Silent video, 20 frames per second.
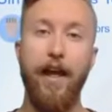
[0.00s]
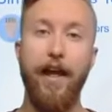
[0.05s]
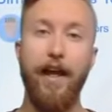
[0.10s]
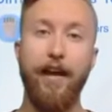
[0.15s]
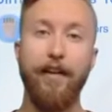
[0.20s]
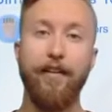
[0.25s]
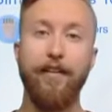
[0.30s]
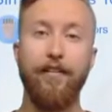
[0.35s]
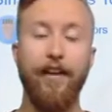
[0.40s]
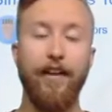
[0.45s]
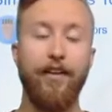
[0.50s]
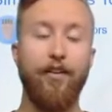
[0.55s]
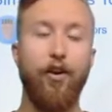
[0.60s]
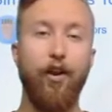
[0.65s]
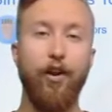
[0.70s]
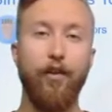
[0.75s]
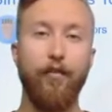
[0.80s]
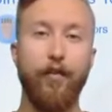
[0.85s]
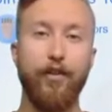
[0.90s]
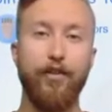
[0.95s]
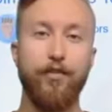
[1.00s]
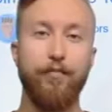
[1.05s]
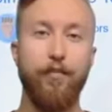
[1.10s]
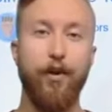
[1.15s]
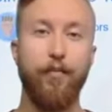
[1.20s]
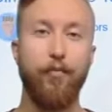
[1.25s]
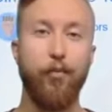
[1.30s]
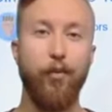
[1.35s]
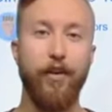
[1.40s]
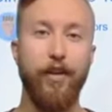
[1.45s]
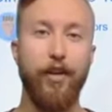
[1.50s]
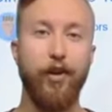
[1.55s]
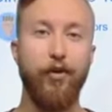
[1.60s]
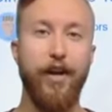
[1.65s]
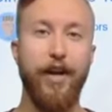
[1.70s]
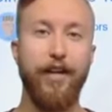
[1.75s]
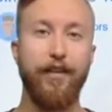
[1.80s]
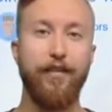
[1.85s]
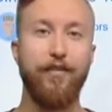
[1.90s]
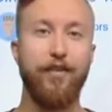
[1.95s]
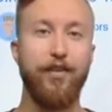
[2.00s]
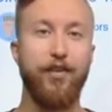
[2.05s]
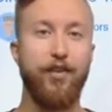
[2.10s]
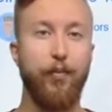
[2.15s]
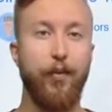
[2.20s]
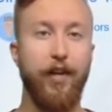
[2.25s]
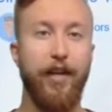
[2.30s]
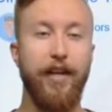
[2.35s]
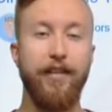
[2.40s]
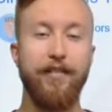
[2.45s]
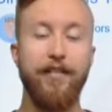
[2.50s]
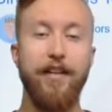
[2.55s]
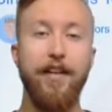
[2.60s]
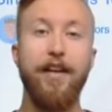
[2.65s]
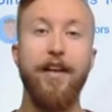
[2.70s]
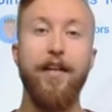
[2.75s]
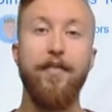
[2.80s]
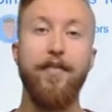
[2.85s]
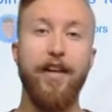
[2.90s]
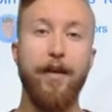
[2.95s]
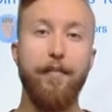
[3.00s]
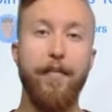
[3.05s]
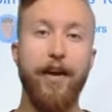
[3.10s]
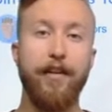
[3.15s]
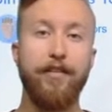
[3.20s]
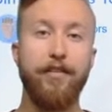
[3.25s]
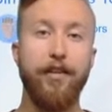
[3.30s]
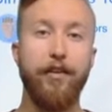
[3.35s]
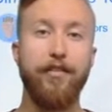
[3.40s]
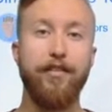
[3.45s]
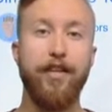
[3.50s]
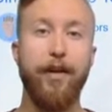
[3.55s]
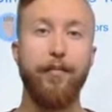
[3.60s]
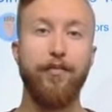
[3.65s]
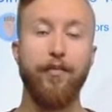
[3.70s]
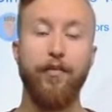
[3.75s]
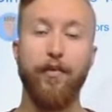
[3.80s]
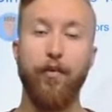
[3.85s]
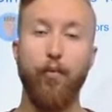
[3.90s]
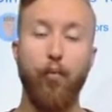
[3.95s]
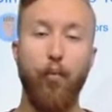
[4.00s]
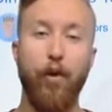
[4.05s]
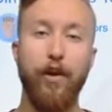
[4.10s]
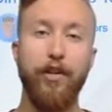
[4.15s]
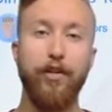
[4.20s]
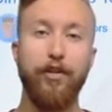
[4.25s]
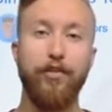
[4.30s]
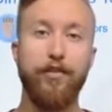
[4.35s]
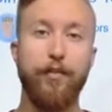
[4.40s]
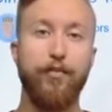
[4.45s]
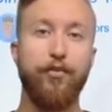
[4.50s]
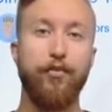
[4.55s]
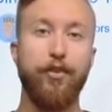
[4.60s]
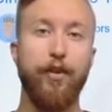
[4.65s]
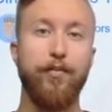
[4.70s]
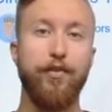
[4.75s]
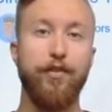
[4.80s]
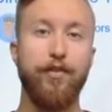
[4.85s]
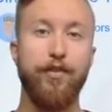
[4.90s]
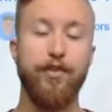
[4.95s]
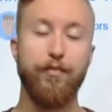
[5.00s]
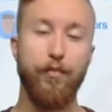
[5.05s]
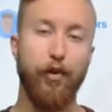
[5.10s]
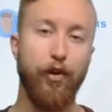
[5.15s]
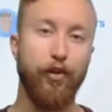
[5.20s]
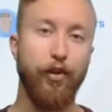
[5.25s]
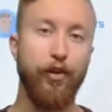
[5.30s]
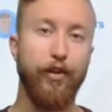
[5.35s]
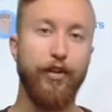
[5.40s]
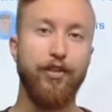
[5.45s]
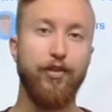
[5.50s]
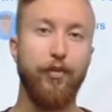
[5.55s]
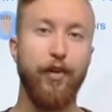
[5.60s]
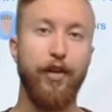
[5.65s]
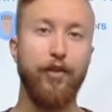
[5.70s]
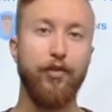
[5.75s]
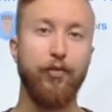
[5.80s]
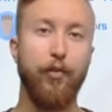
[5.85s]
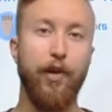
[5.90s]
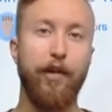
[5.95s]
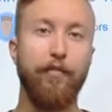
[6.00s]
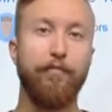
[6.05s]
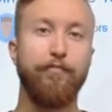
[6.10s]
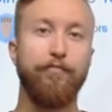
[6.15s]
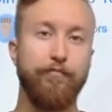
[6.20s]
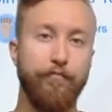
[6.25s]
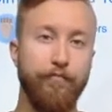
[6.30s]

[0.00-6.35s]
And like all of our SmartBoard interactive displays, the MX series comes with a 1-year subscription to Smart Learning Suite as well.